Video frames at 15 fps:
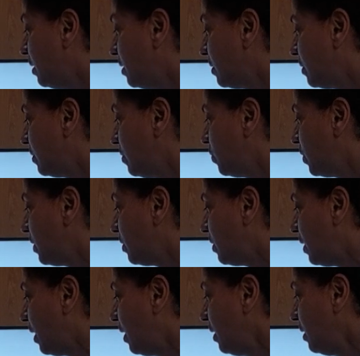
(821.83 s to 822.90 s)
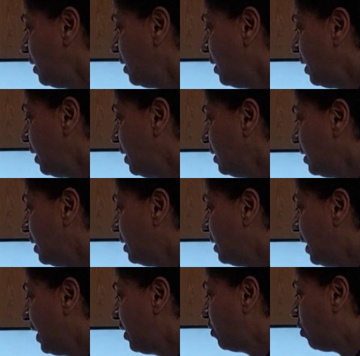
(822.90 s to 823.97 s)
this urethra in the
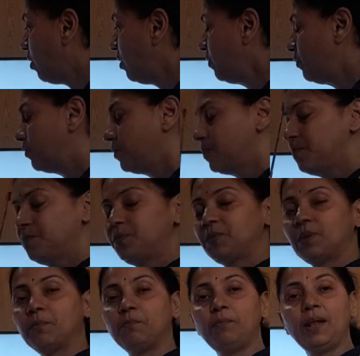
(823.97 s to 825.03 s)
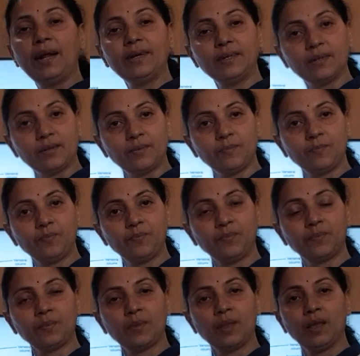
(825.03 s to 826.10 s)
neck of bladder.
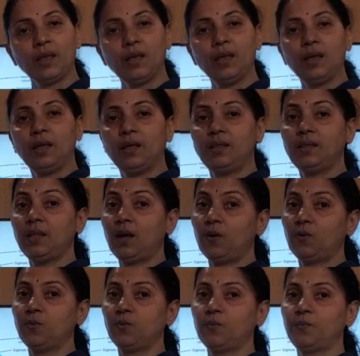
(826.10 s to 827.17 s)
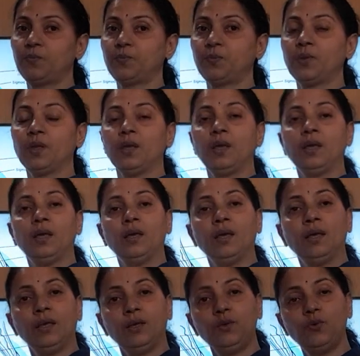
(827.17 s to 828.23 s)
Now
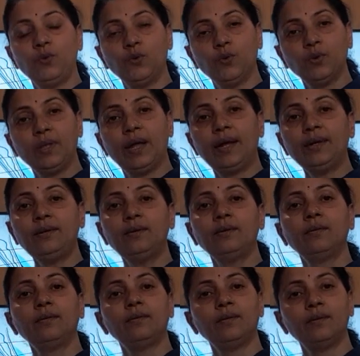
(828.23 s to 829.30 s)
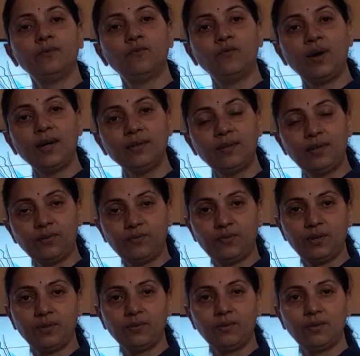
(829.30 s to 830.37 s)
you know that vas
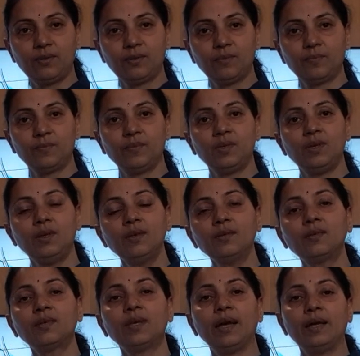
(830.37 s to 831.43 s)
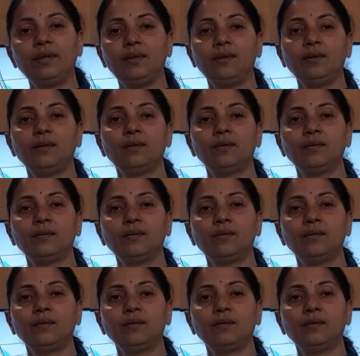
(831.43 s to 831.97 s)
deferens is carrying